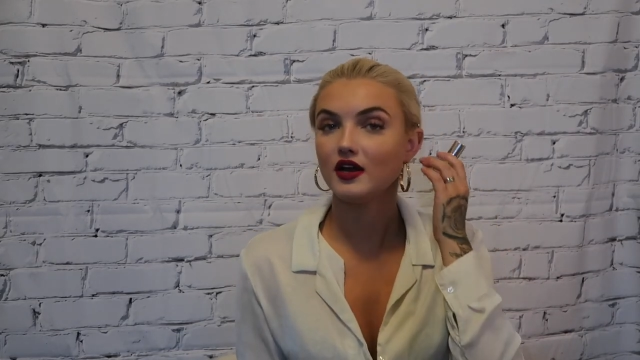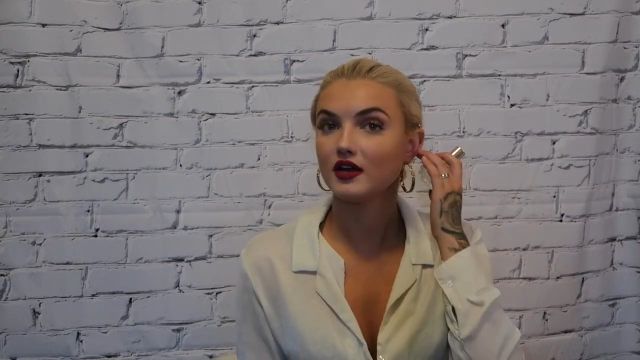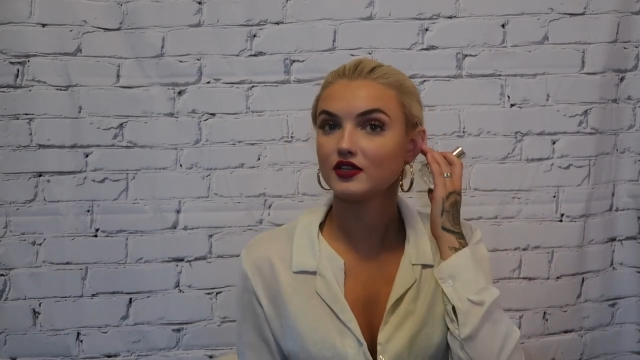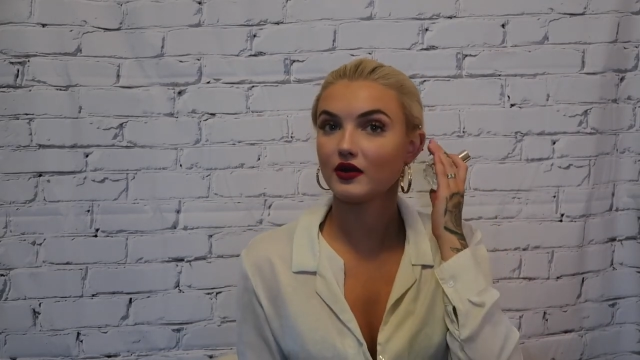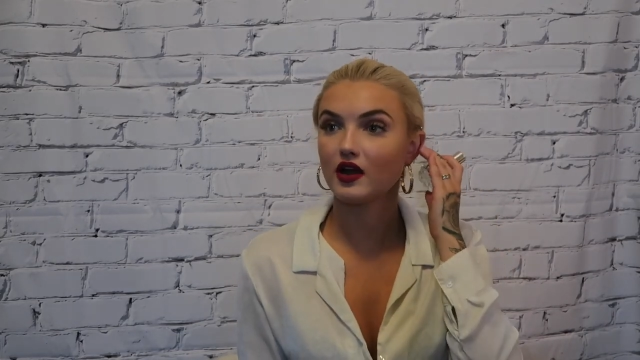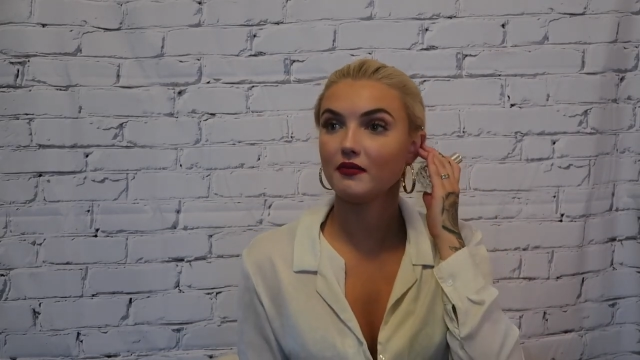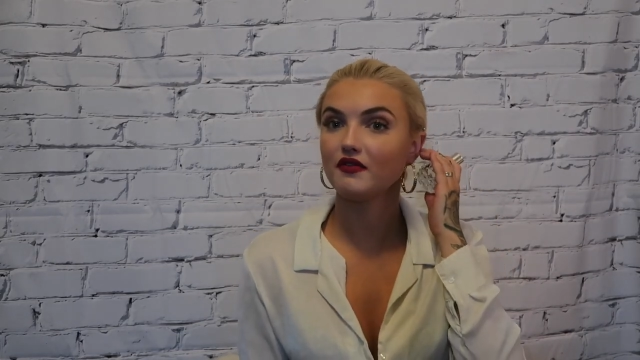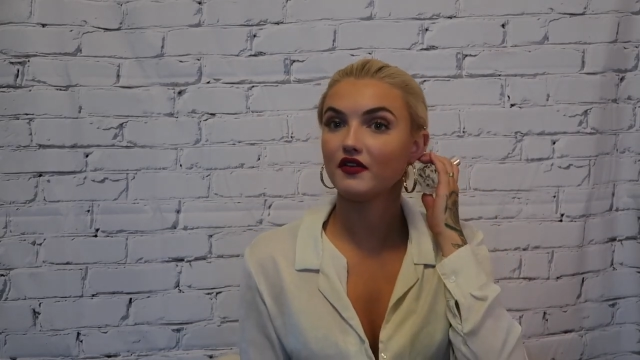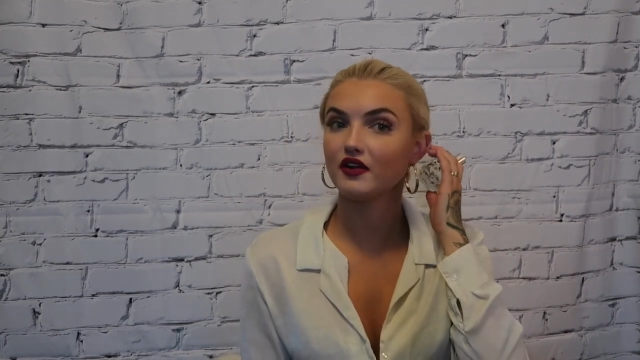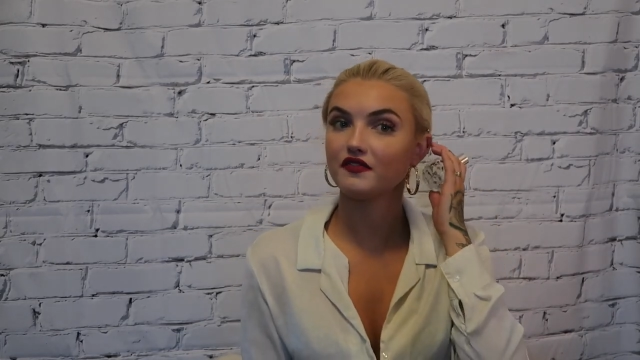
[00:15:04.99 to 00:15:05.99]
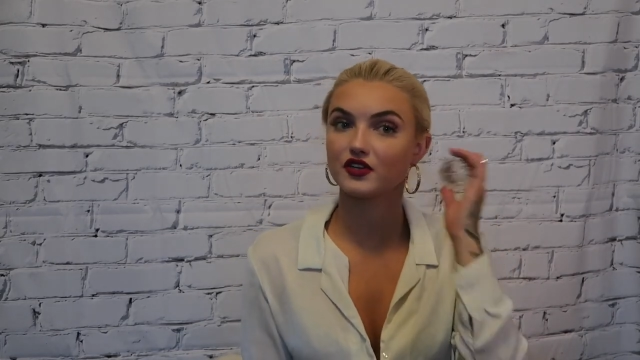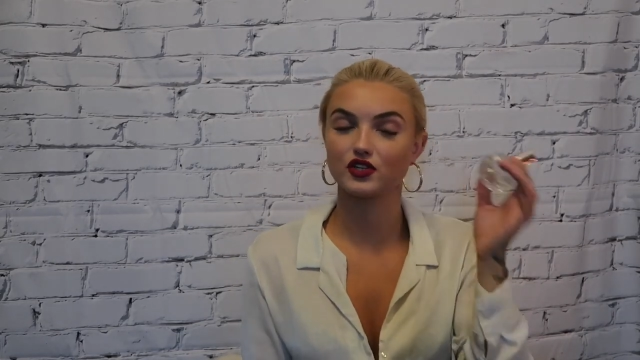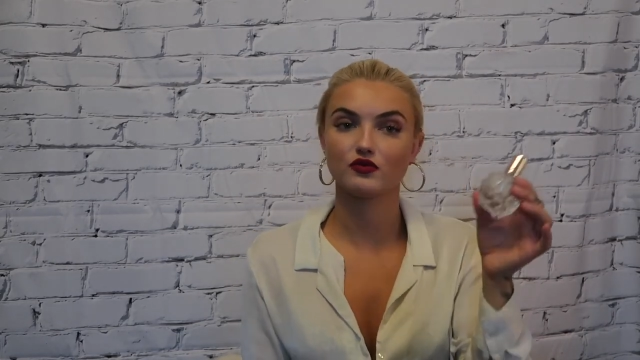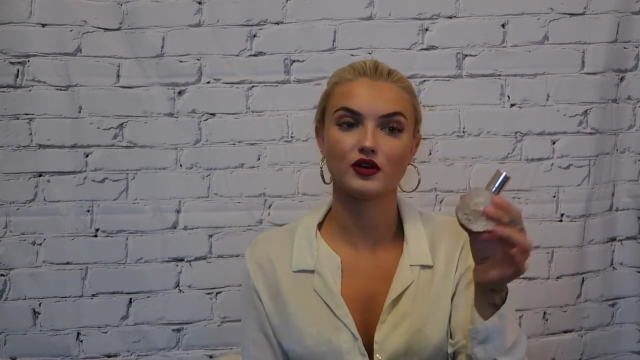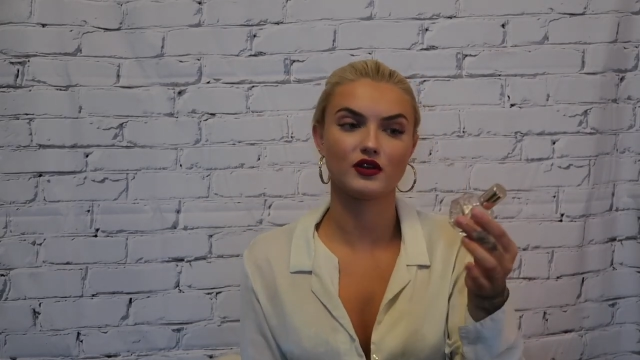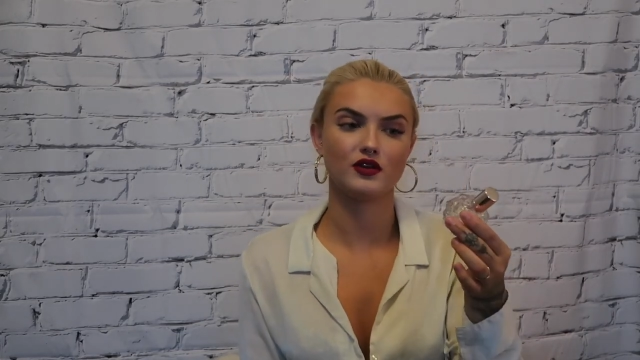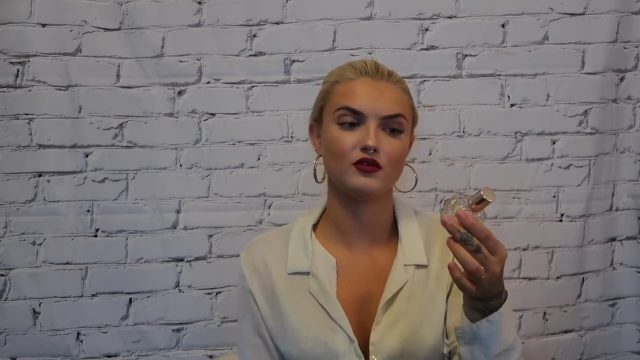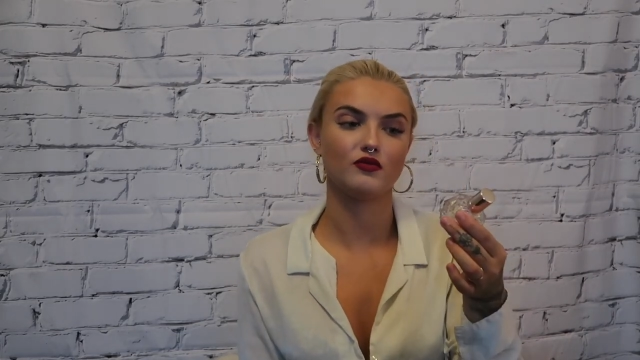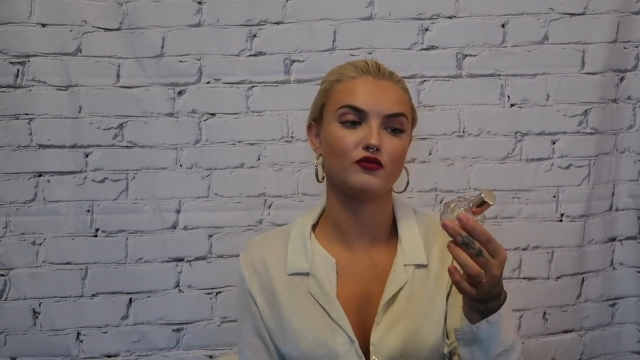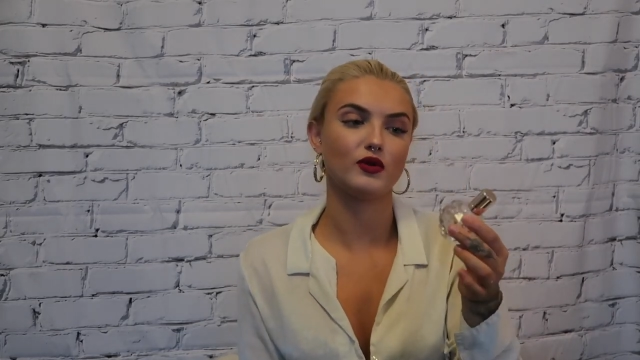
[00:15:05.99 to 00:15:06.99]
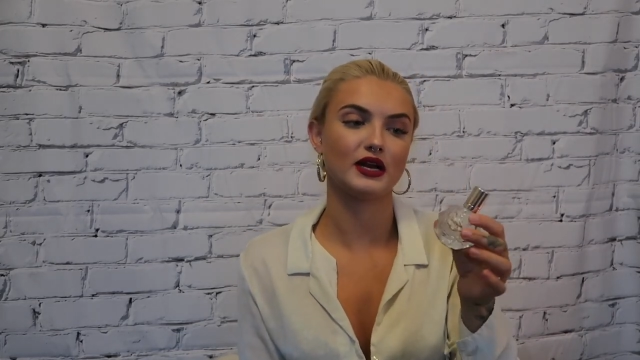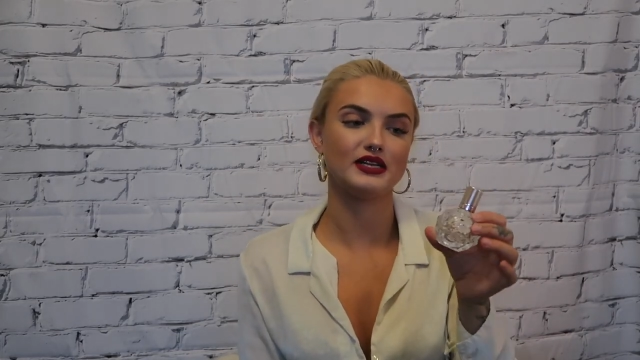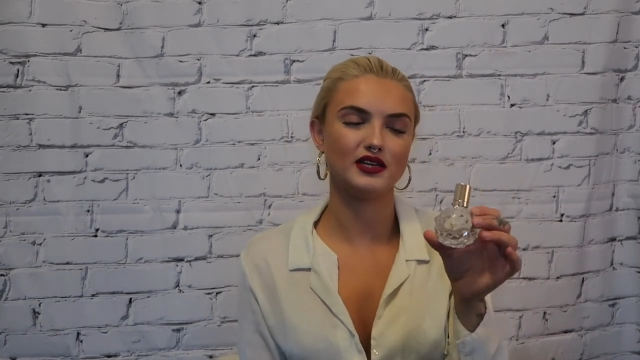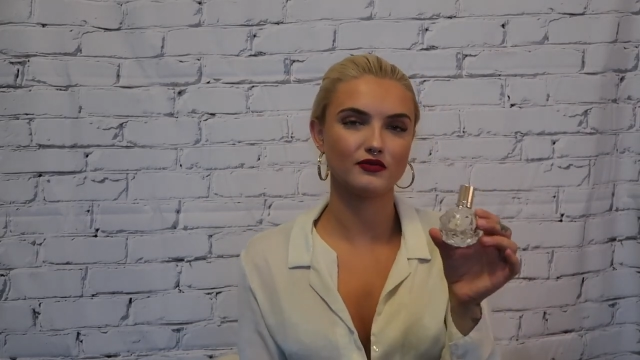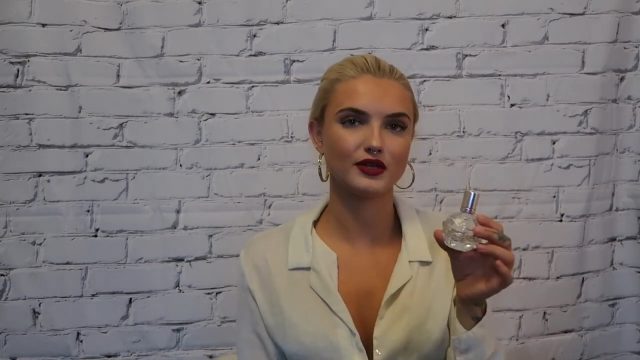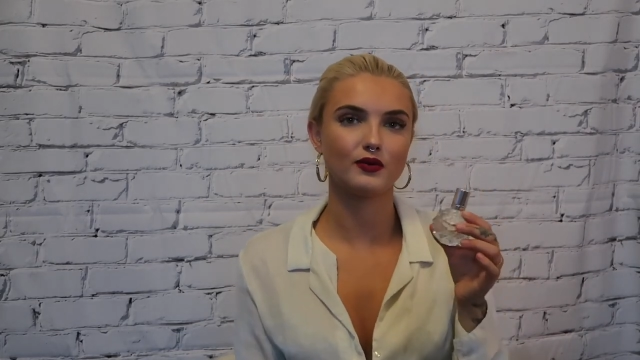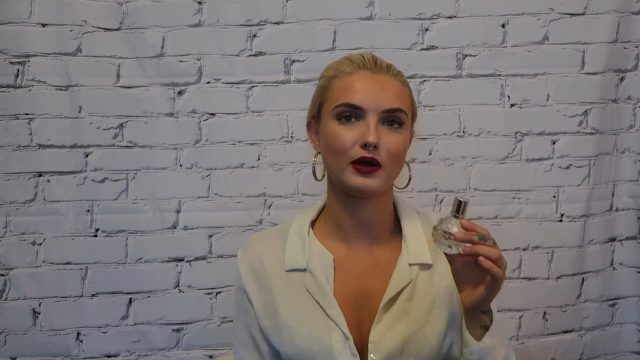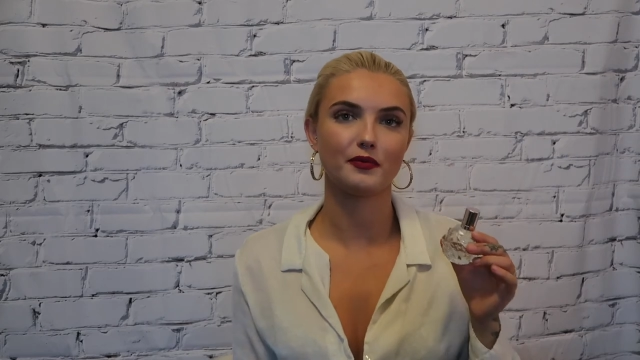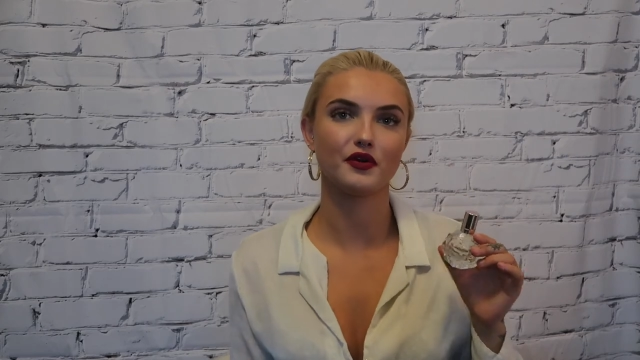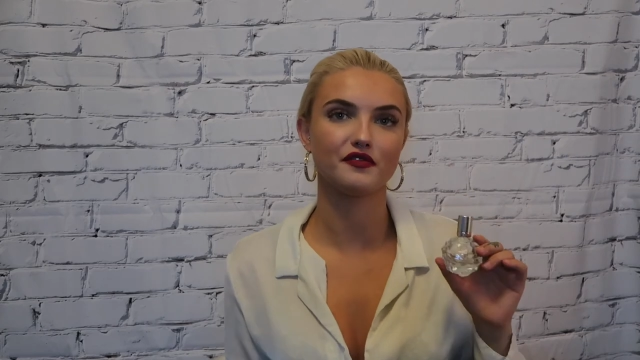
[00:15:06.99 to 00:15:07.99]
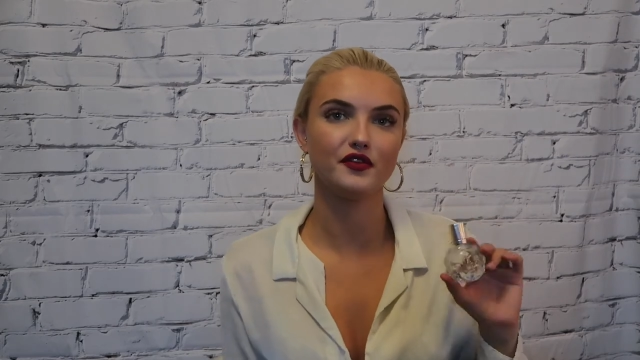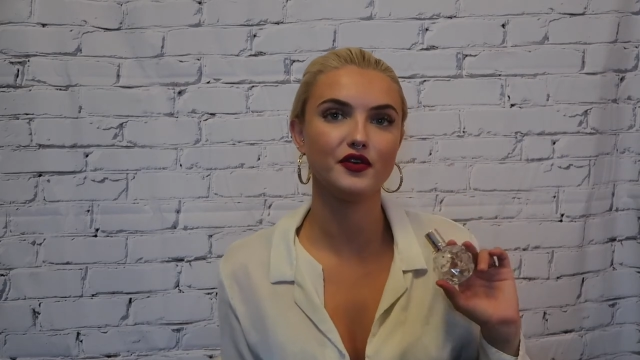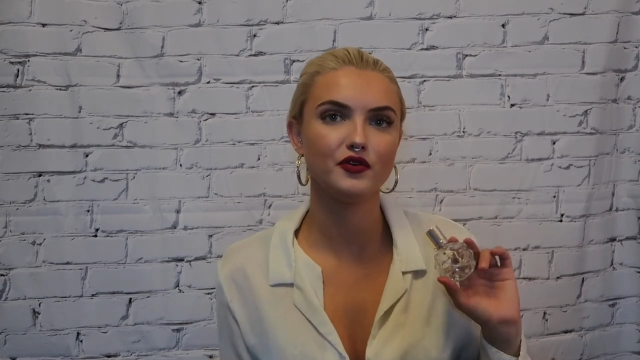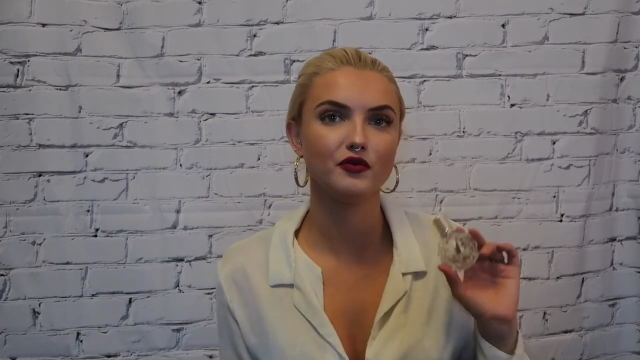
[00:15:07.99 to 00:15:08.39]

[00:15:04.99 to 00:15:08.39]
So I got my very first one when I didn't really wear perfume.